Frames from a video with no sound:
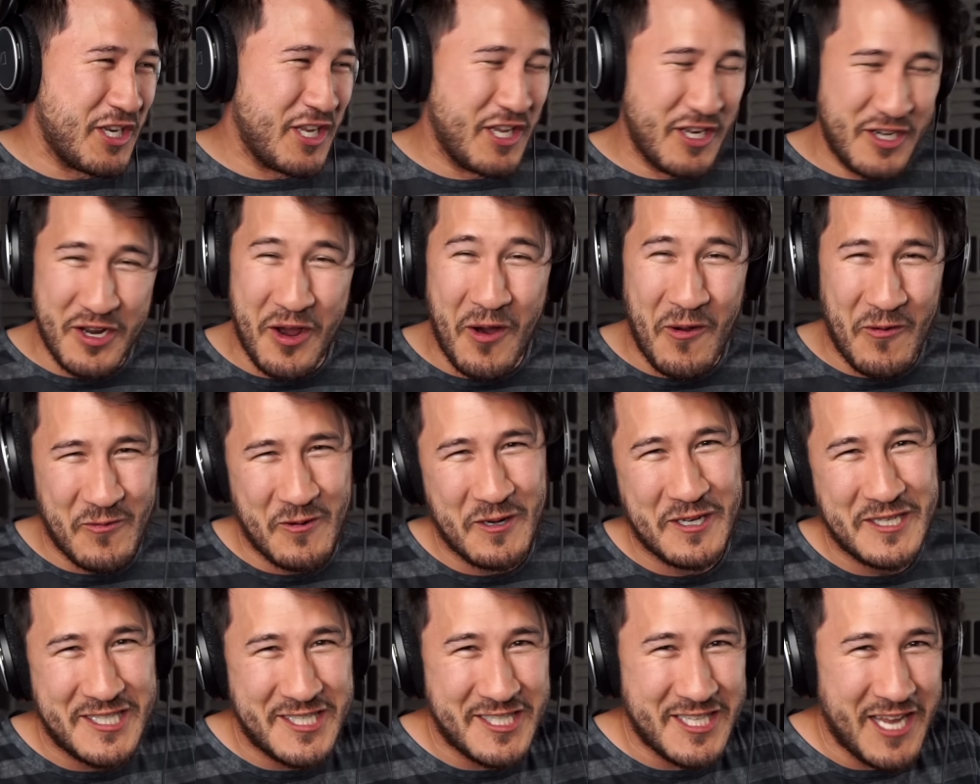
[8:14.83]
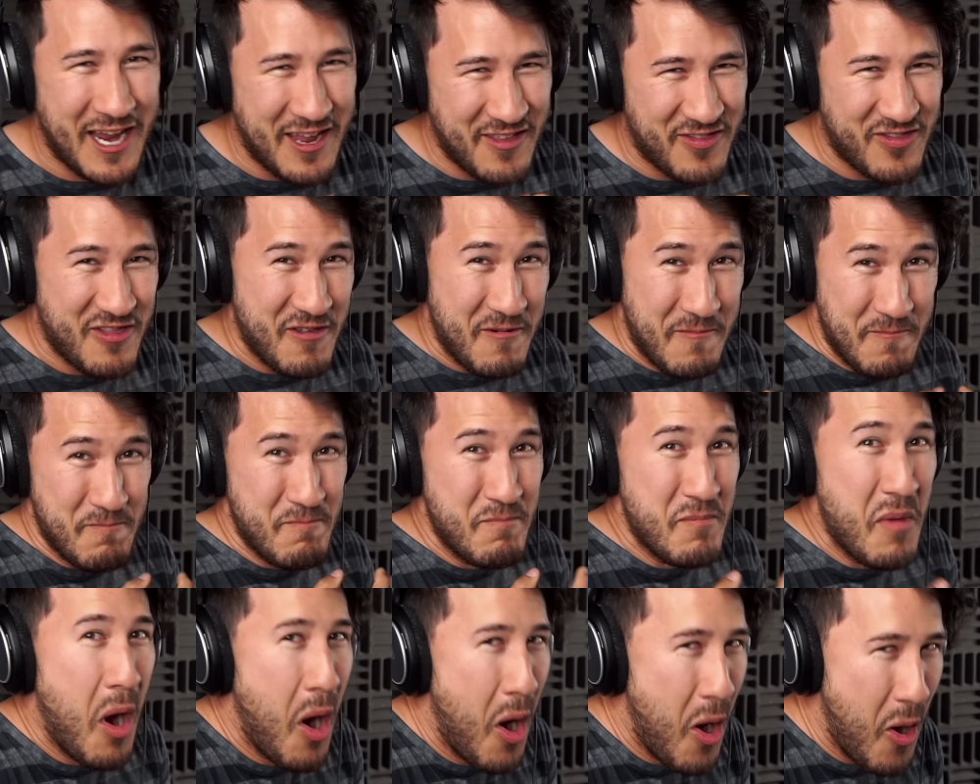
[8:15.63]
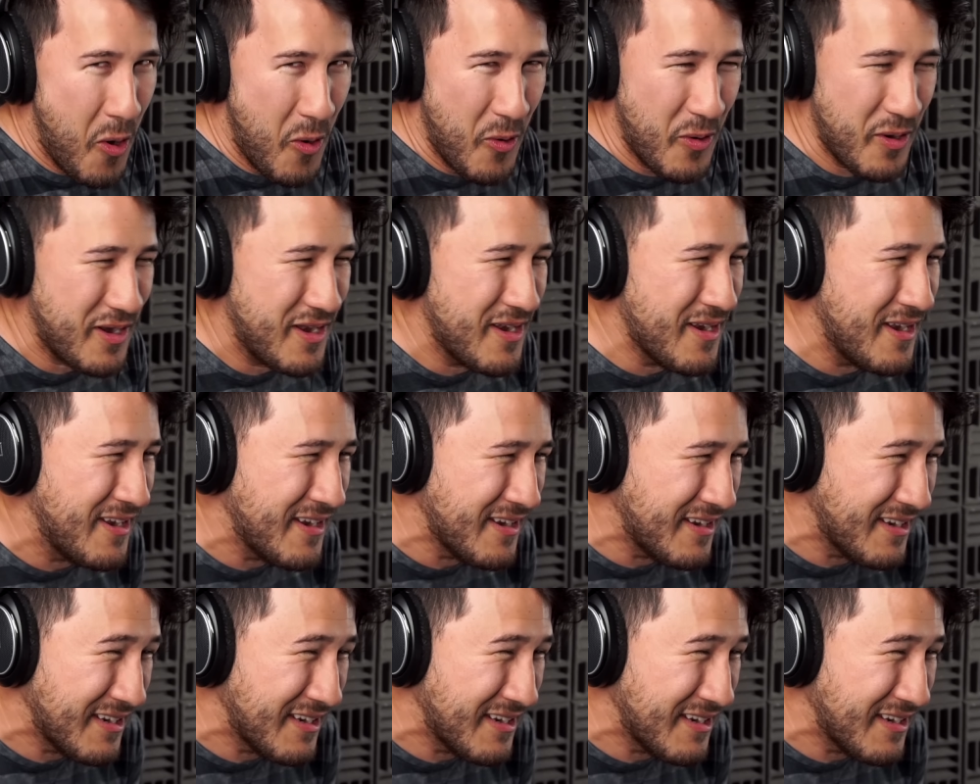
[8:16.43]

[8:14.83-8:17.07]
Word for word: You don't recite the moan.